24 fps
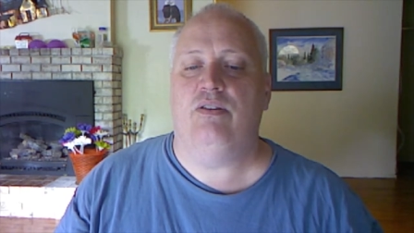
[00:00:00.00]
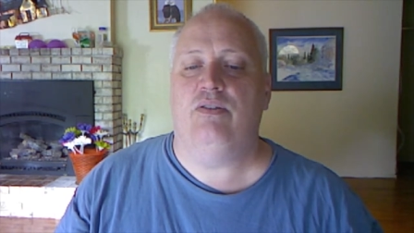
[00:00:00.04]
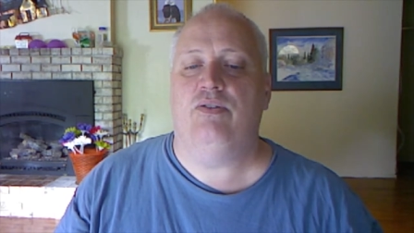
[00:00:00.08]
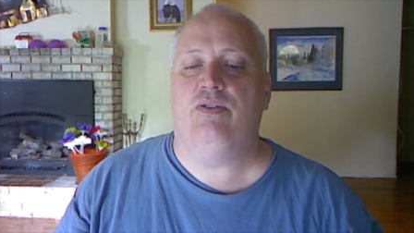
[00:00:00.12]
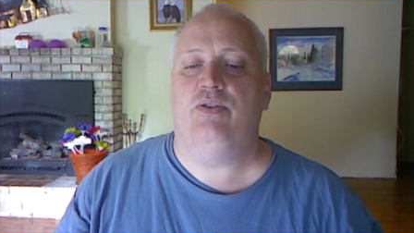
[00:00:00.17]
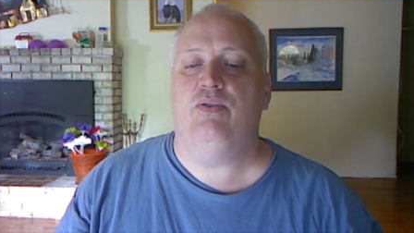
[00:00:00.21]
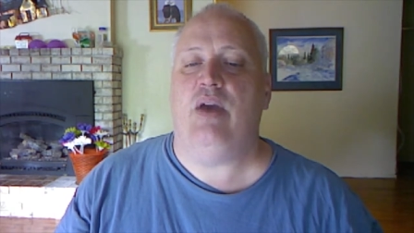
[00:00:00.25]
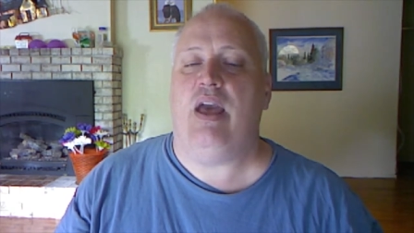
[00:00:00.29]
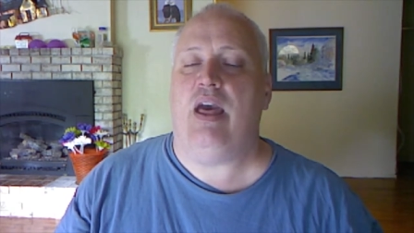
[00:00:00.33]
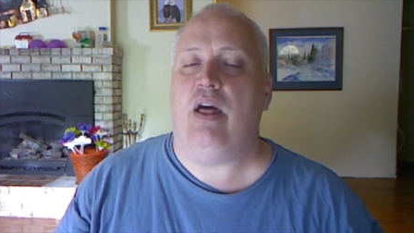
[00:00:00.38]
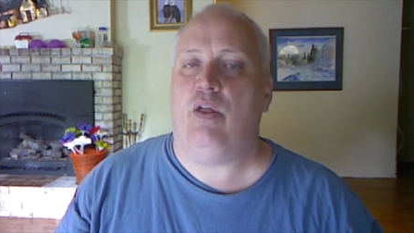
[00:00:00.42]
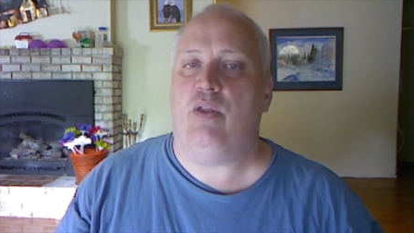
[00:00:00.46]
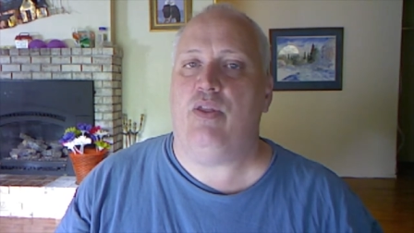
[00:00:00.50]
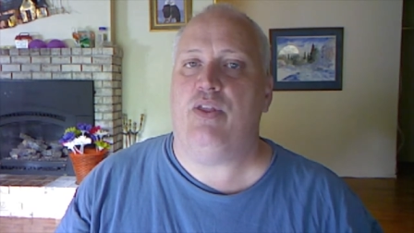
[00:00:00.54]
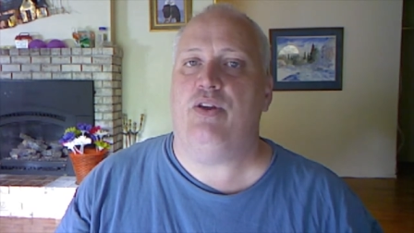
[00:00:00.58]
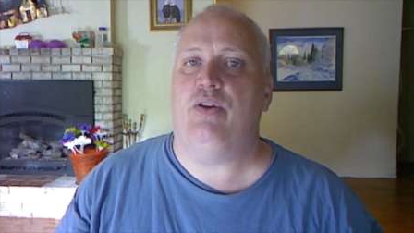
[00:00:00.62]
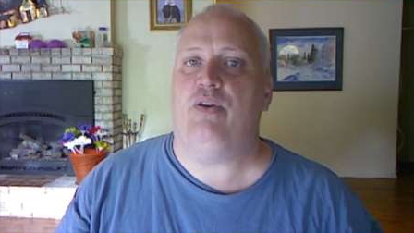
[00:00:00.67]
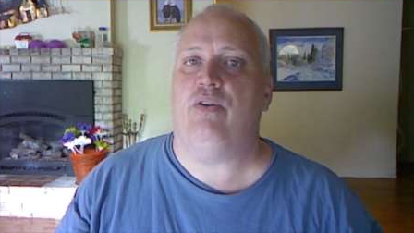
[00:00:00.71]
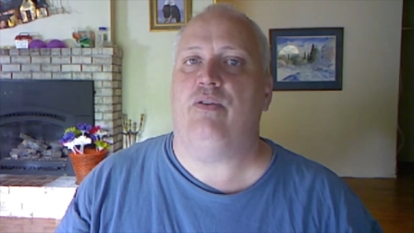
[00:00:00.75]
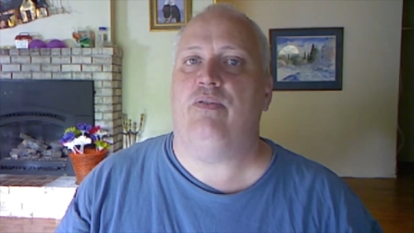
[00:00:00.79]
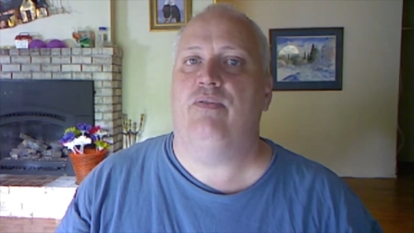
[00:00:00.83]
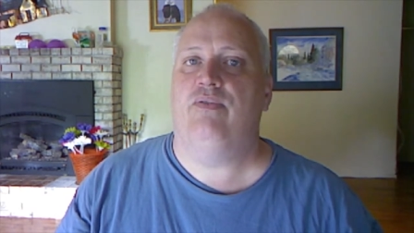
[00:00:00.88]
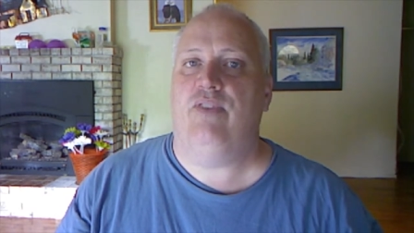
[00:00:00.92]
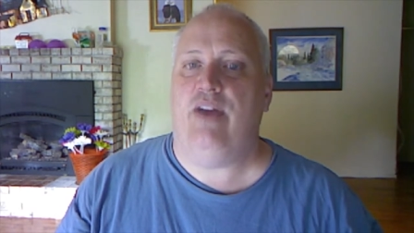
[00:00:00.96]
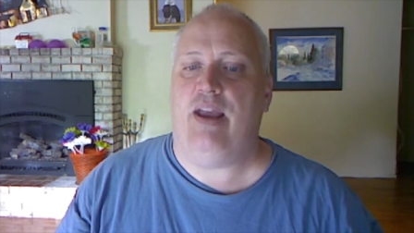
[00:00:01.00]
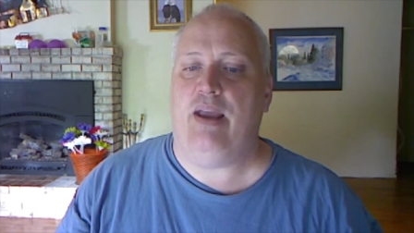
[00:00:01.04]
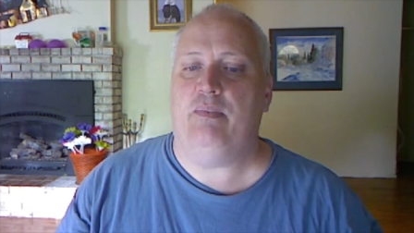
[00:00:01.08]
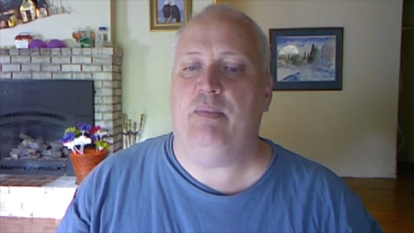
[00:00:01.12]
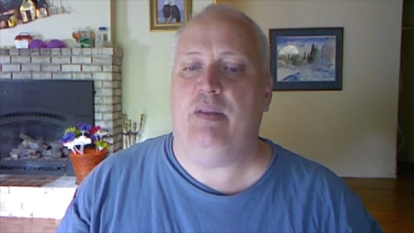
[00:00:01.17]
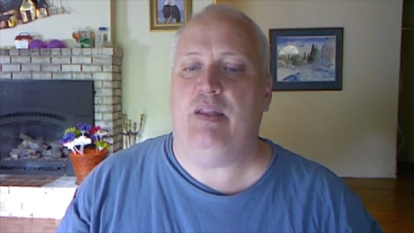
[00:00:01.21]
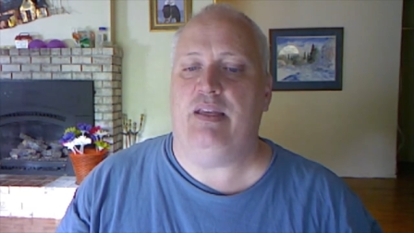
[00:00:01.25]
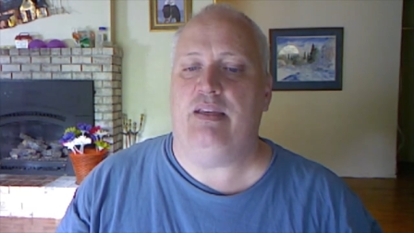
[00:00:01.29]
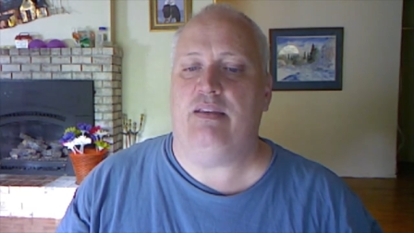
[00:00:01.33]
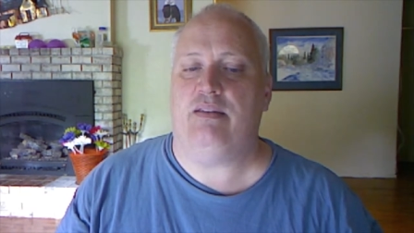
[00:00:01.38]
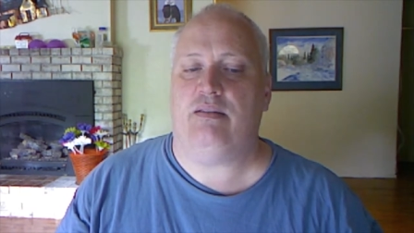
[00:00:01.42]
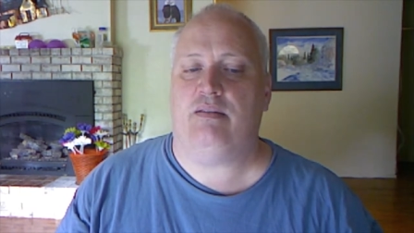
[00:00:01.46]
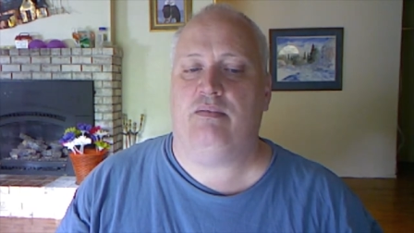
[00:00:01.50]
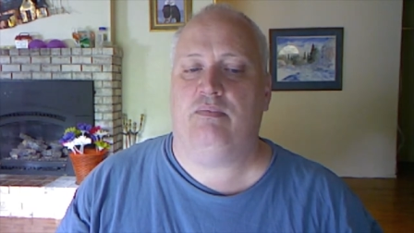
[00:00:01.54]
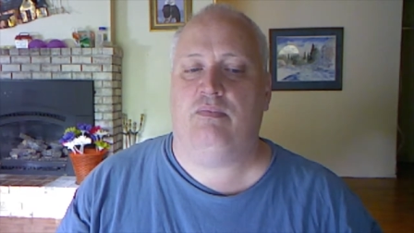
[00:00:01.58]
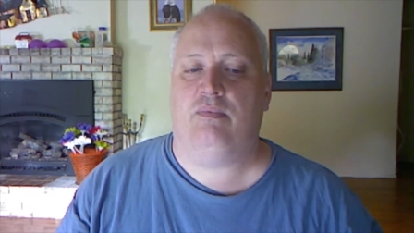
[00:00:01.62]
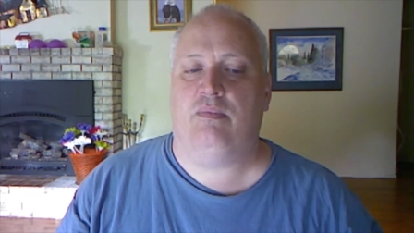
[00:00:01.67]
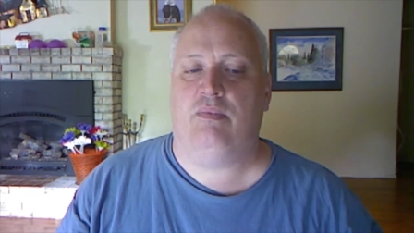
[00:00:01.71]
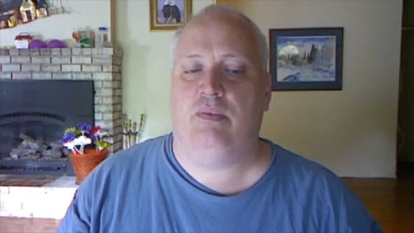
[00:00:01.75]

to healthier families?